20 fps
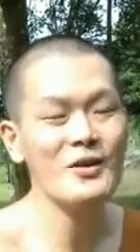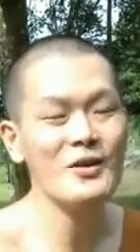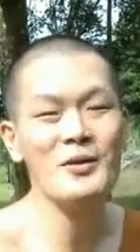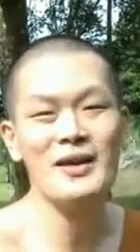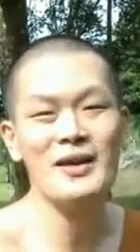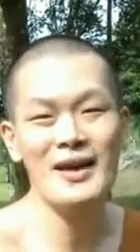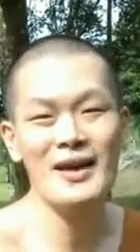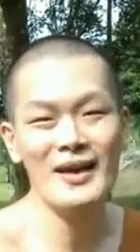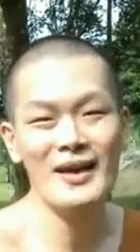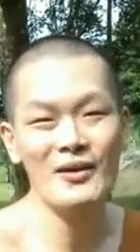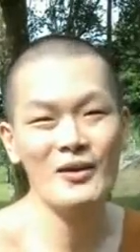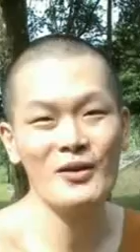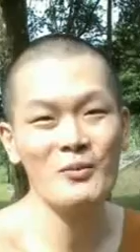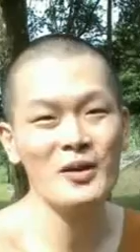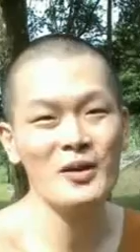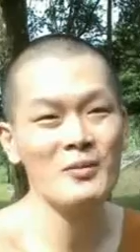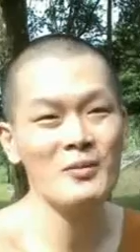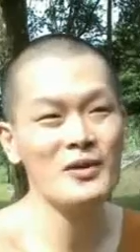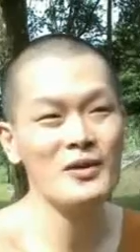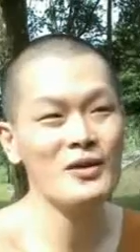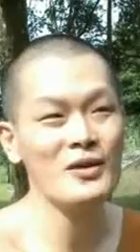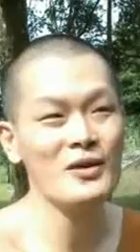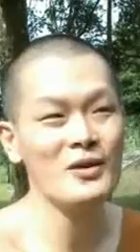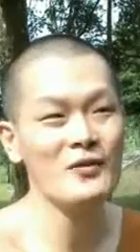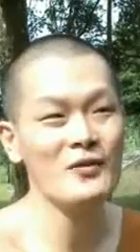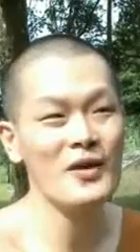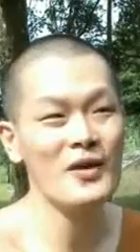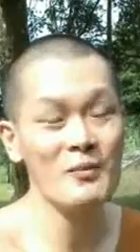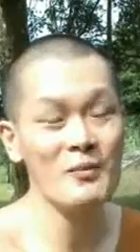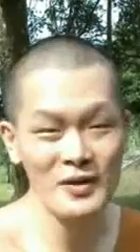you will die or maybe
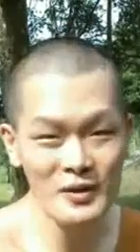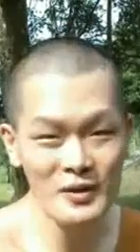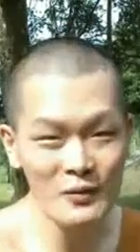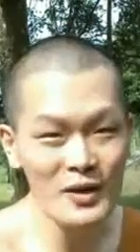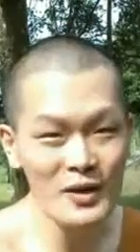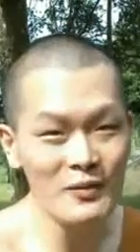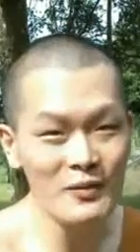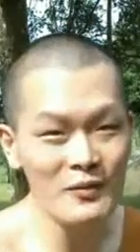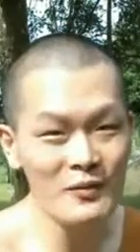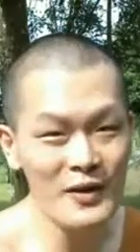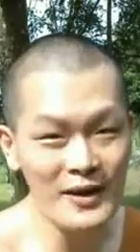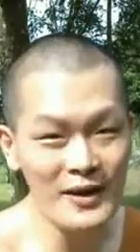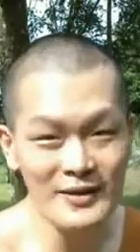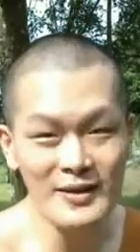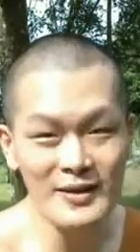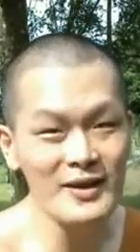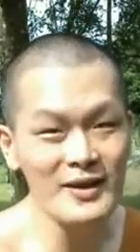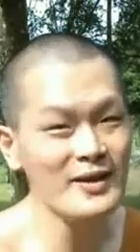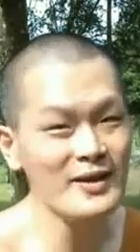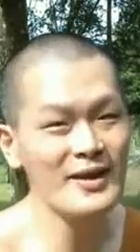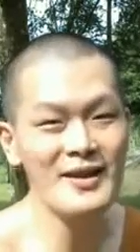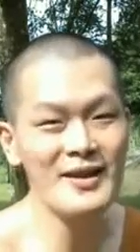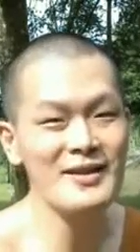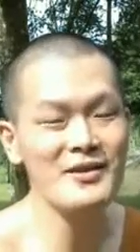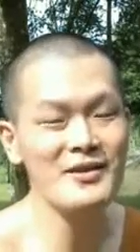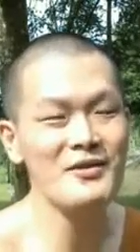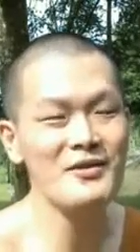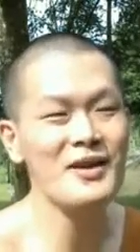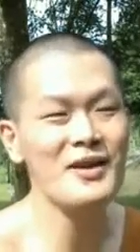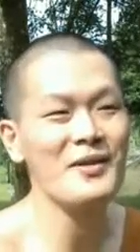your family will have accident and
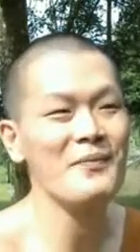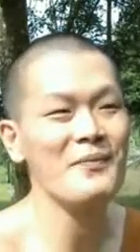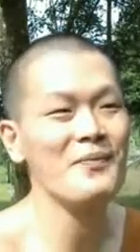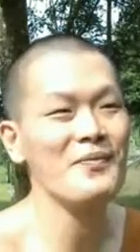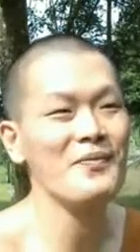etc.